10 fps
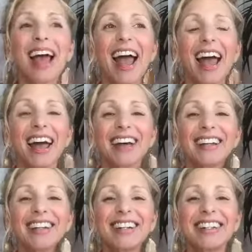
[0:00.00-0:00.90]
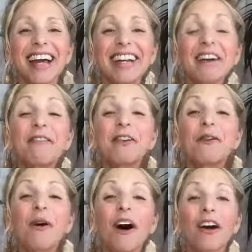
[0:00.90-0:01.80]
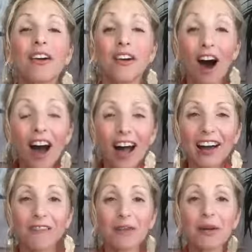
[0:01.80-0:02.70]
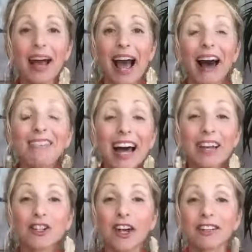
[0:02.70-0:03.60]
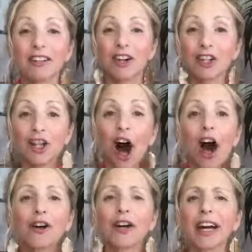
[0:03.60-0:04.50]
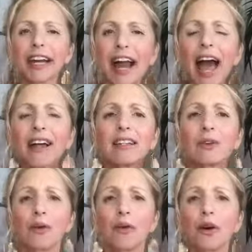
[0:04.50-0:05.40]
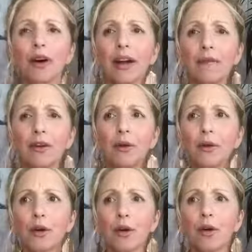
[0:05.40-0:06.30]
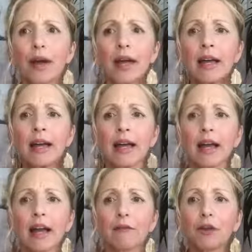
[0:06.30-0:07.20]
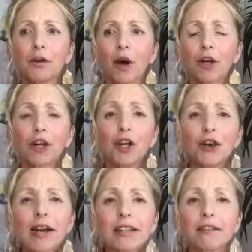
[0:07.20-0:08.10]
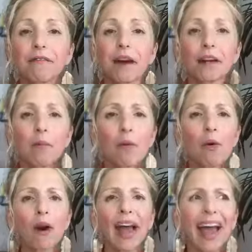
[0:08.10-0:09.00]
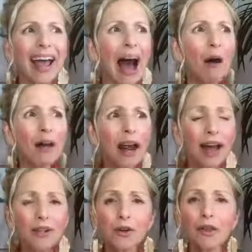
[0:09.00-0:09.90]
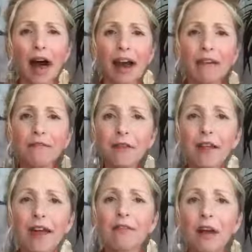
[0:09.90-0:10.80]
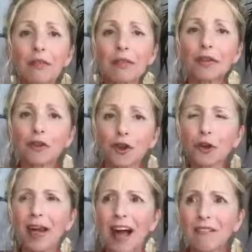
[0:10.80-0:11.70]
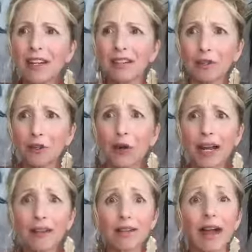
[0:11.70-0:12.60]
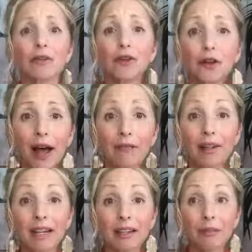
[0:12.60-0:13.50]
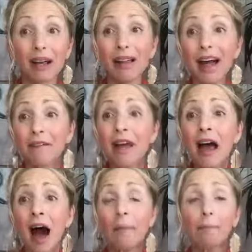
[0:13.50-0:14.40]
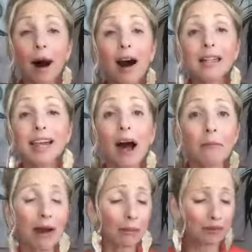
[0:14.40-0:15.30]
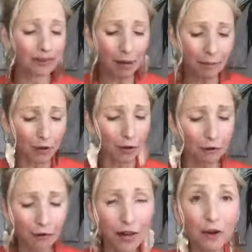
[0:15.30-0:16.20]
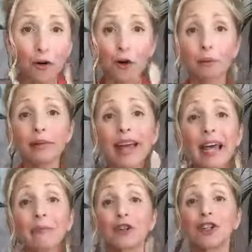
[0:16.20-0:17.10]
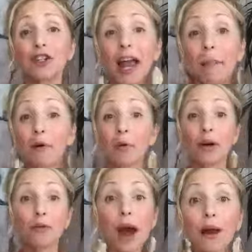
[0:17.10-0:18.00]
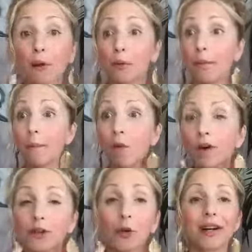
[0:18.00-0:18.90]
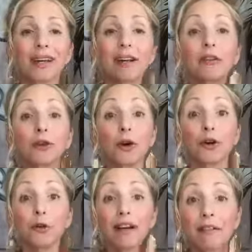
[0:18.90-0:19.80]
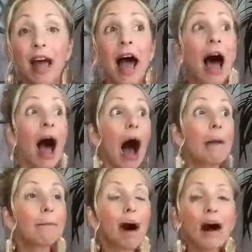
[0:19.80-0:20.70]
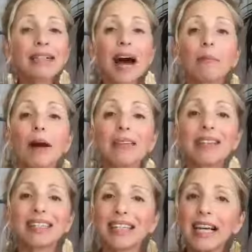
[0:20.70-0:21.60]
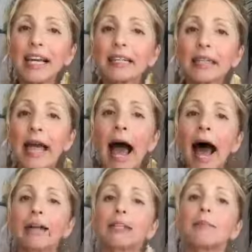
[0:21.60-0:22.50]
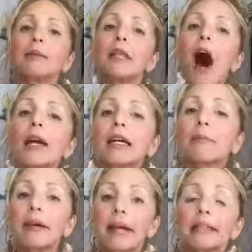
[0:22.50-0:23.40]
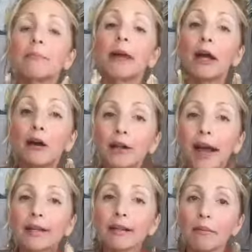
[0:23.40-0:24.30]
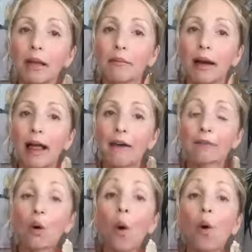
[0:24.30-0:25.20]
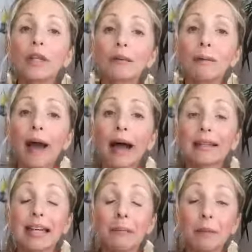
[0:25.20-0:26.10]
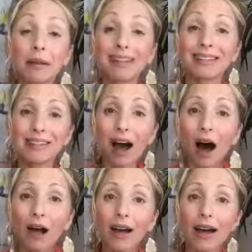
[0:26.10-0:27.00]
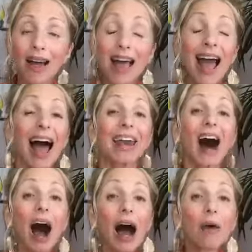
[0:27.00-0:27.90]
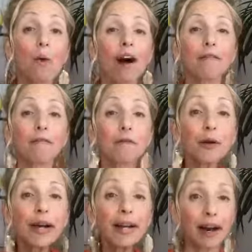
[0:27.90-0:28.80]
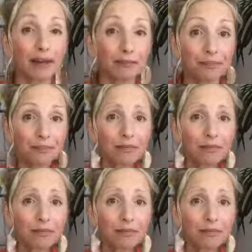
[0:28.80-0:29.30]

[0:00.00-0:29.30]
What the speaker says: And if you are not, if you and I haven't had a chance to talk or connect, or if you are curious to find out more about, hey, how can I do that? I feel like I've got this internal heaviness that's creating this external heaviness in my life. I'm bogged down by resentment or fear or blame or shame or regret or remorse or guilt or grief. I'm bogged down by these things, and it's blocking me. It's paralyzing me in my life. It's holding me back. It's keeping me stuck. And I want freedom.